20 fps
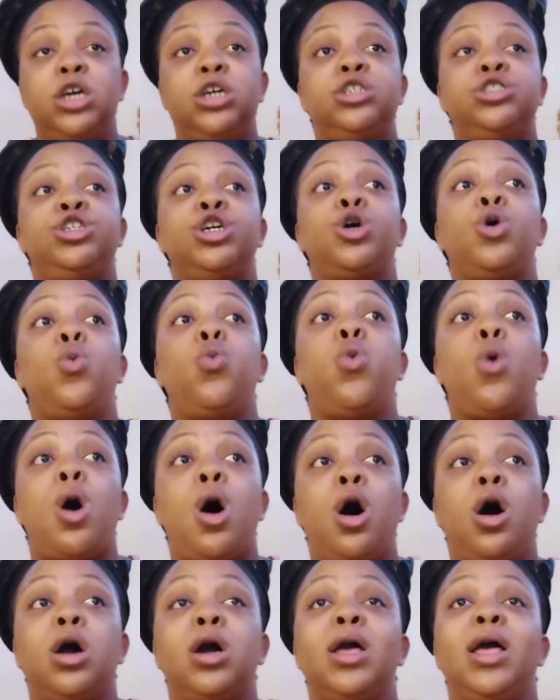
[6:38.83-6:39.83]
She could
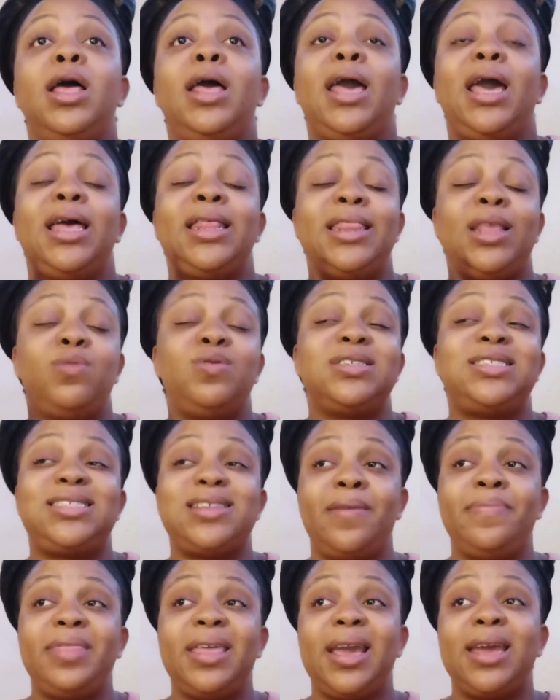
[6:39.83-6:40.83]
walk, and there was
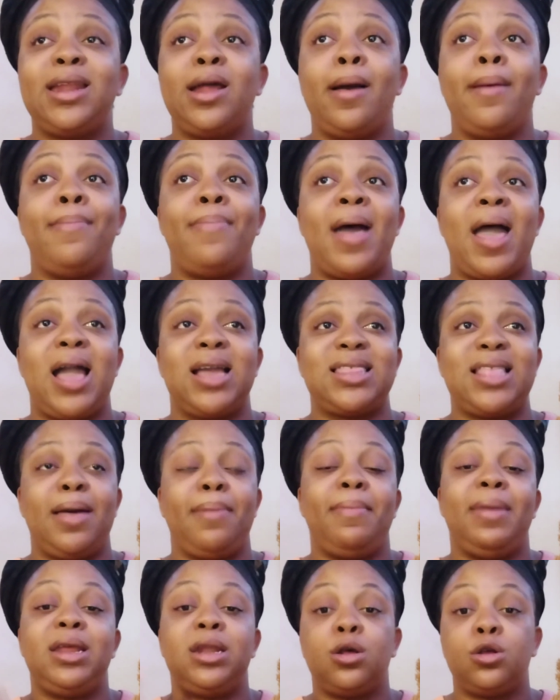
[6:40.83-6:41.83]
something in her back
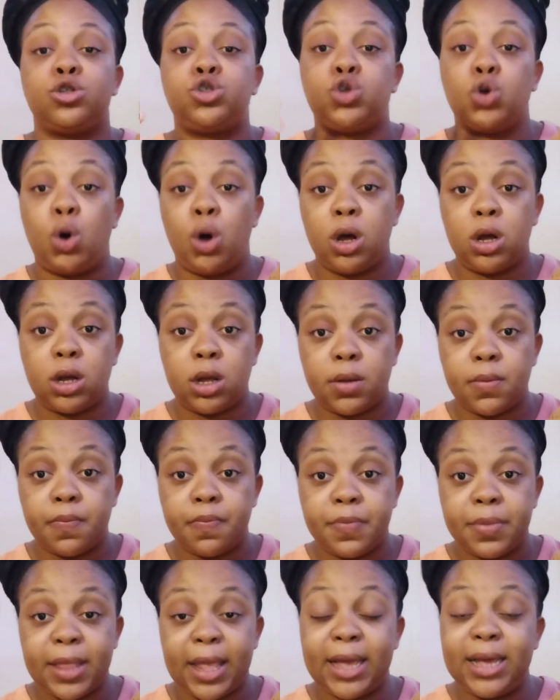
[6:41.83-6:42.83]
that made her talk.
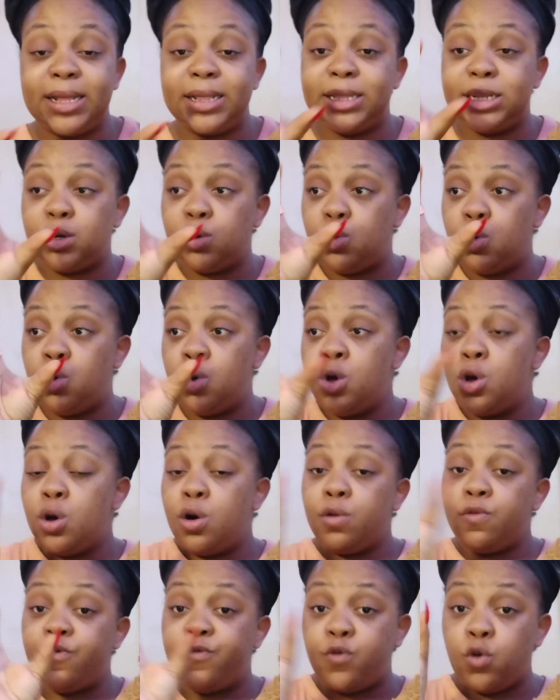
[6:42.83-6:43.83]
Like a little
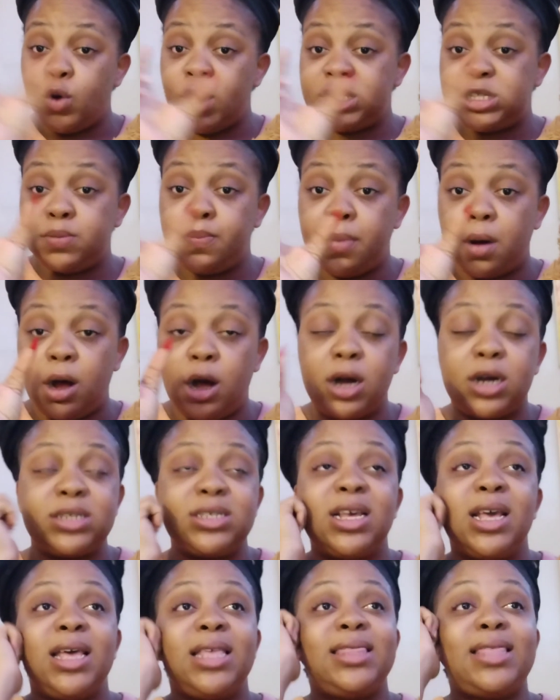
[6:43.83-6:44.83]
voice
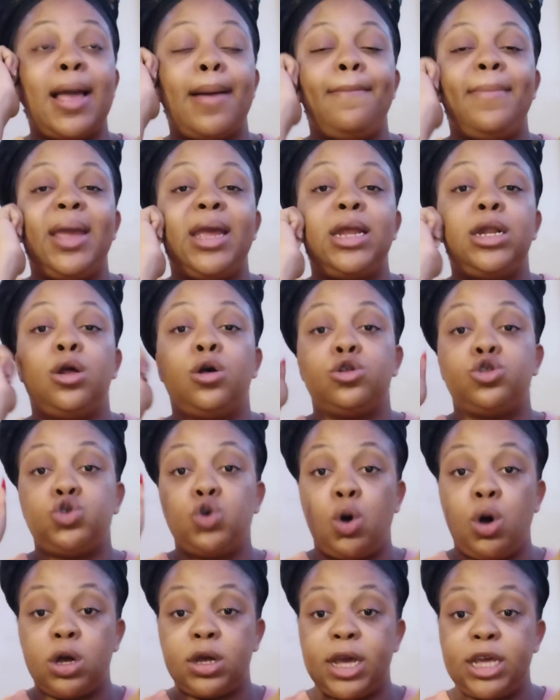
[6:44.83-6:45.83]
box that made her
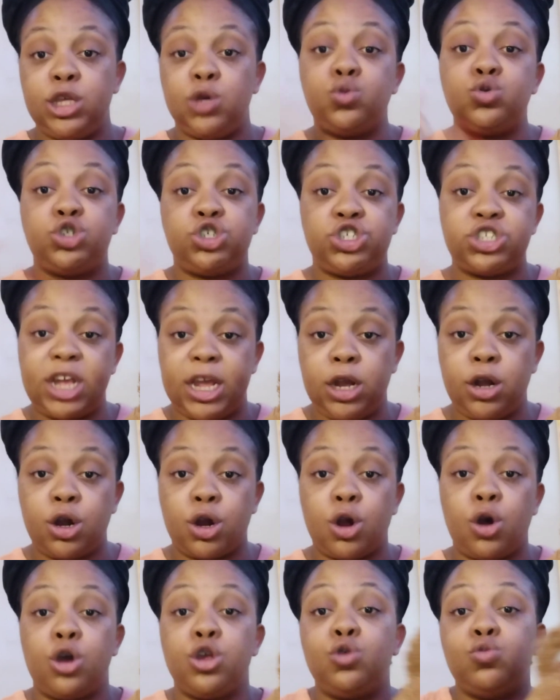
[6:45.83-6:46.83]
talk. And you would shake
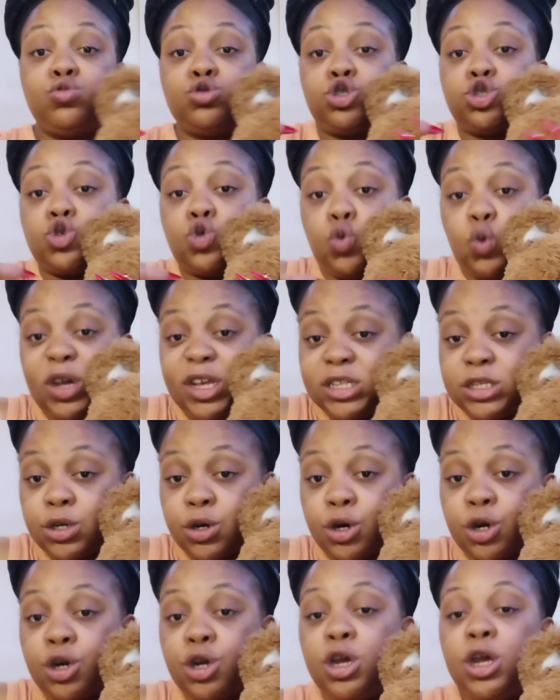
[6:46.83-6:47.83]
her or you would squeeze
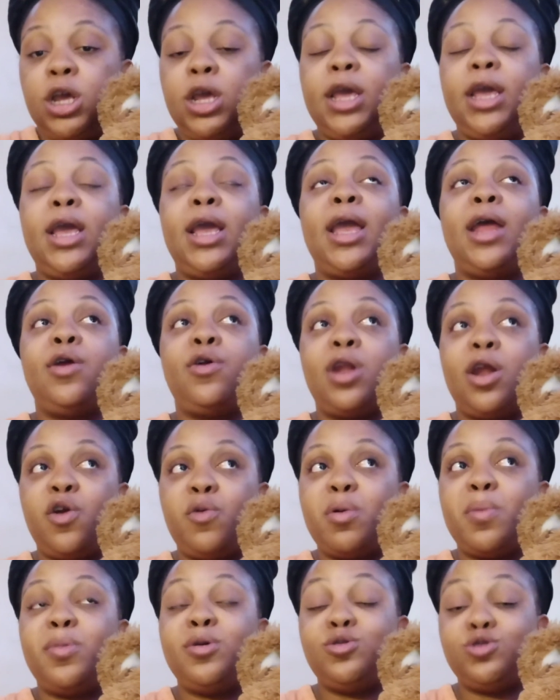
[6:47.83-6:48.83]
her. And I
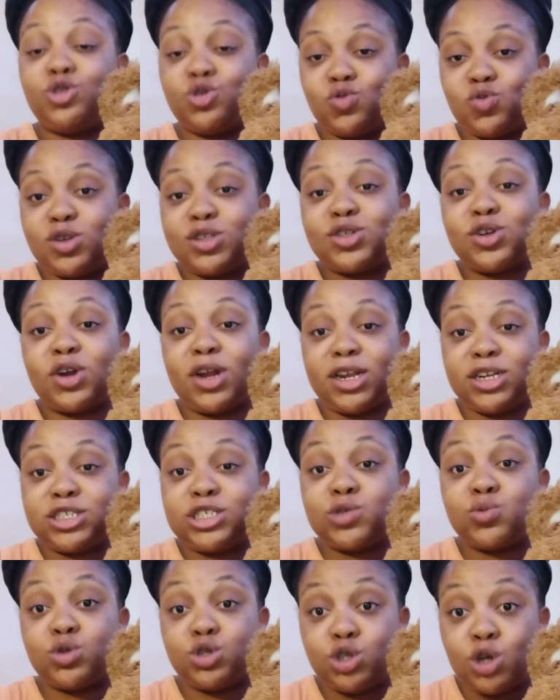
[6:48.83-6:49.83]
remember you squeeze her and
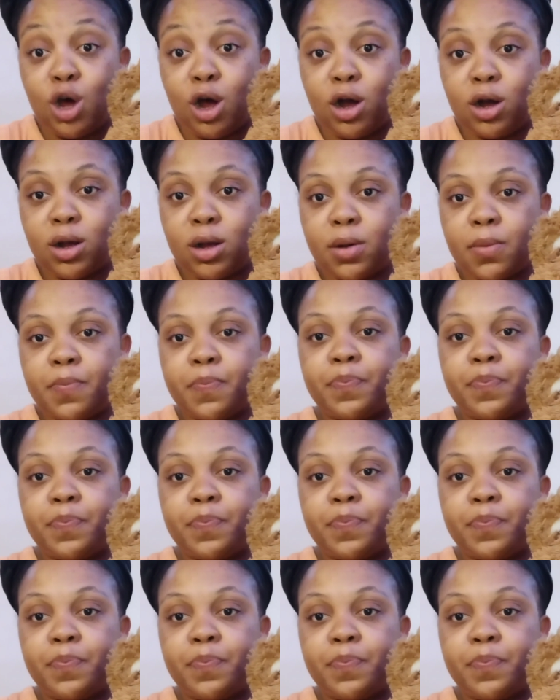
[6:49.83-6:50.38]
she would talk.